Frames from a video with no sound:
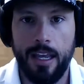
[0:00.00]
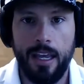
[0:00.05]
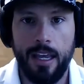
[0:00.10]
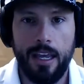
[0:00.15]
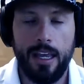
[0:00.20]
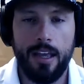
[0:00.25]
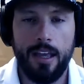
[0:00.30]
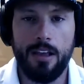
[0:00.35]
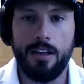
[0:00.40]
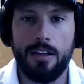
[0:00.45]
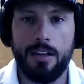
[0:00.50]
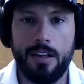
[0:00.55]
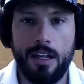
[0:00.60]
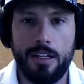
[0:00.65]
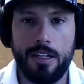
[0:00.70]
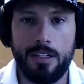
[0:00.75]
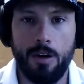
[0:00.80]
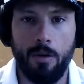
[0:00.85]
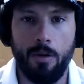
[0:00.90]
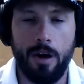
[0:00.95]
is
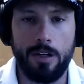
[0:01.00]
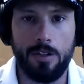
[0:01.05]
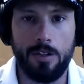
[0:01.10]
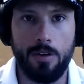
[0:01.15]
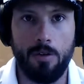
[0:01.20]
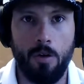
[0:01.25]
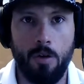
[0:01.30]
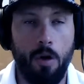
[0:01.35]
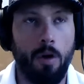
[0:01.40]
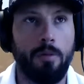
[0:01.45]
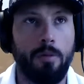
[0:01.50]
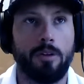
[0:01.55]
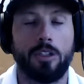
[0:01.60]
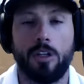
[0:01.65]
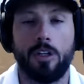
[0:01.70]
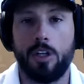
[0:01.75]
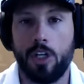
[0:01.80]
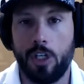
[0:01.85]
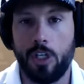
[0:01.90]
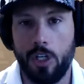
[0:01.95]
going to almost
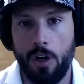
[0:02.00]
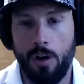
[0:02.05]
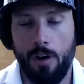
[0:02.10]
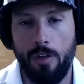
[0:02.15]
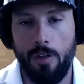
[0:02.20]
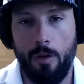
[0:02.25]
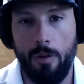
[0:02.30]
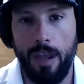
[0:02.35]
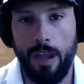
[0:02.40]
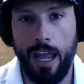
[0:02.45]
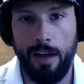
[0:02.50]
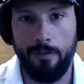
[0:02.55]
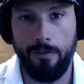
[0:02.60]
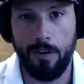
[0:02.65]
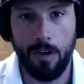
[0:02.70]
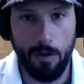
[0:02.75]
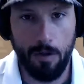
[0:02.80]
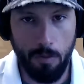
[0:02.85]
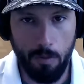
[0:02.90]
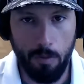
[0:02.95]
ensure that we have
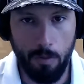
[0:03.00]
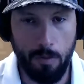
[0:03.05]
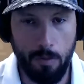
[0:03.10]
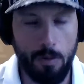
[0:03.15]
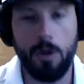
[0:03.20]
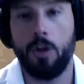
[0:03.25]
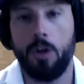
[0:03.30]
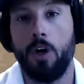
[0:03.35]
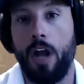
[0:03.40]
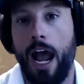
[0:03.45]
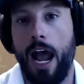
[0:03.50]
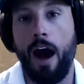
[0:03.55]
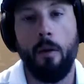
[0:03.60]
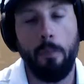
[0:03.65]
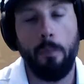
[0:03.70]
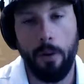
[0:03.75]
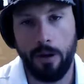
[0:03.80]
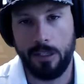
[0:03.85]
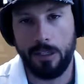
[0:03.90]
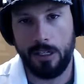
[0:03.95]
good
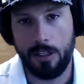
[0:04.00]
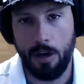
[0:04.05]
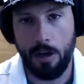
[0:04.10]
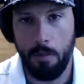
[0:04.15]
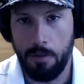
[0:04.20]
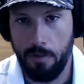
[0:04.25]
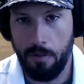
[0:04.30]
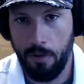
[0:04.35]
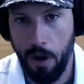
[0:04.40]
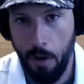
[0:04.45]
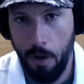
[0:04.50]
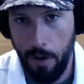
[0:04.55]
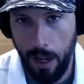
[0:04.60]
outputs in terms of coding.